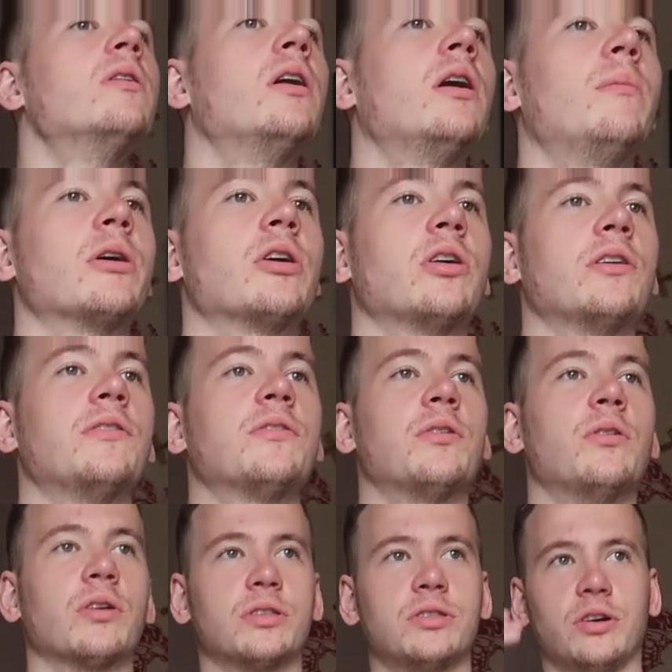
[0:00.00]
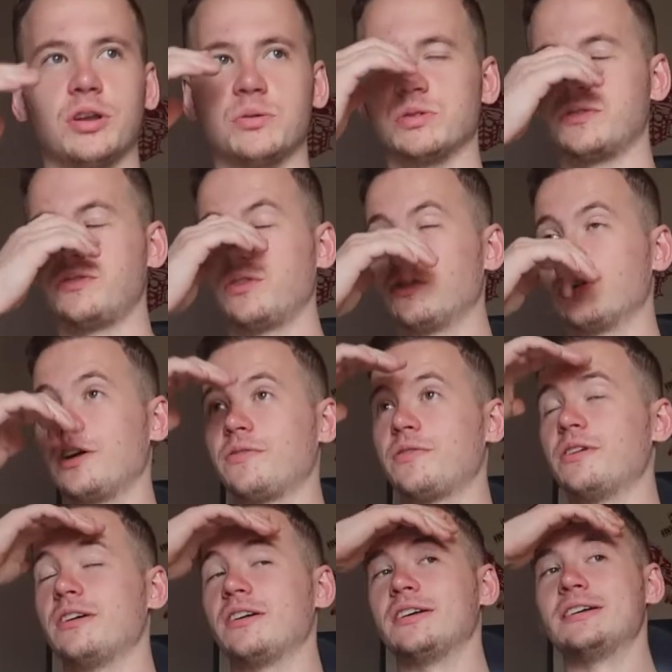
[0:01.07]
oh my God, I thought Donny was falling off
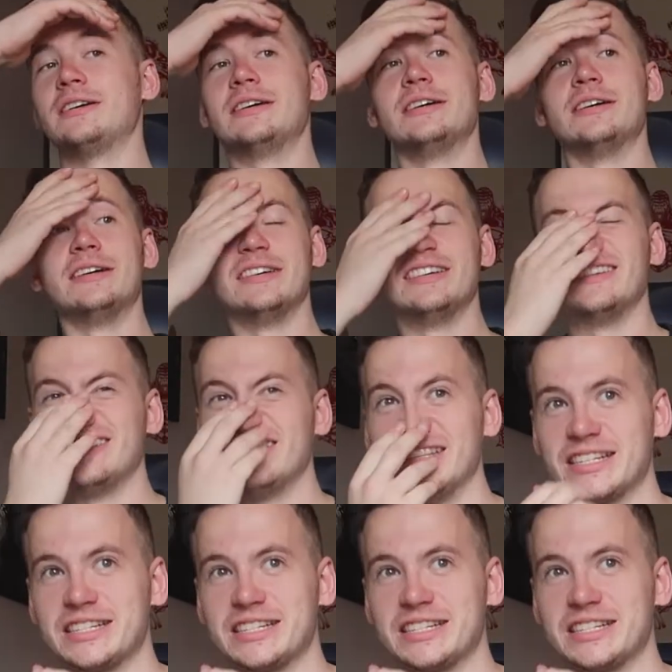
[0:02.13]
the, the